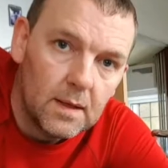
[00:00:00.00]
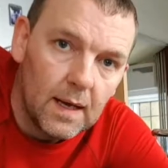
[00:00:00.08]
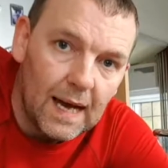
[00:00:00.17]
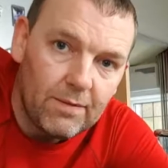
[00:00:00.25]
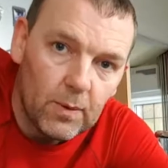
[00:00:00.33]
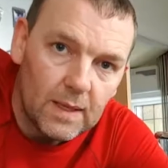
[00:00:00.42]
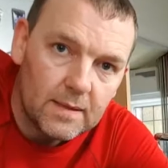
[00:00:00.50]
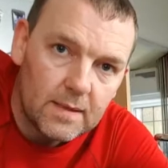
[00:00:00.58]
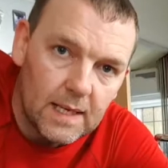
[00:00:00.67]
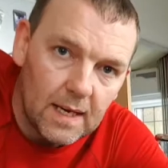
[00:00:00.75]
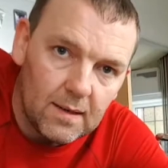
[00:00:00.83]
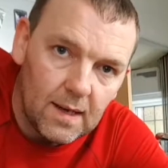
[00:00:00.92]
Hi everyone,
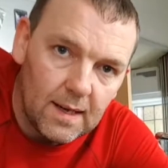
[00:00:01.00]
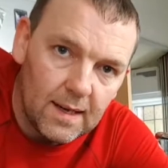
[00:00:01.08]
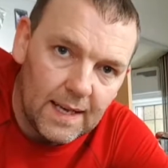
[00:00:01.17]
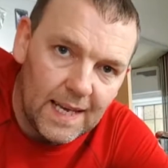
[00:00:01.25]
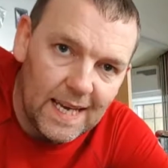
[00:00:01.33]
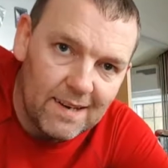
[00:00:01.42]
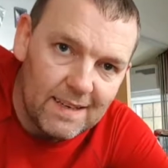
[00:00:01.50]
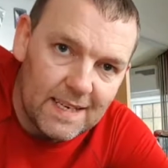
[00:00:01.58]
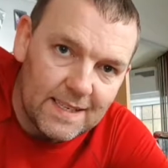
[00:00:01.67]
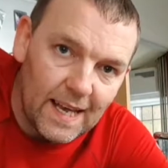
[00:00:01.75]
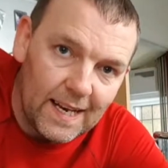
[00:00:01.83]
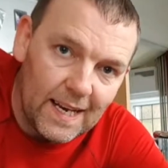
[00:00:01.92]
so here
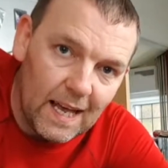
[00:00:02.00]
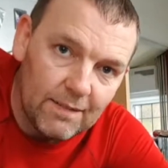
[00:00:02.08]
is an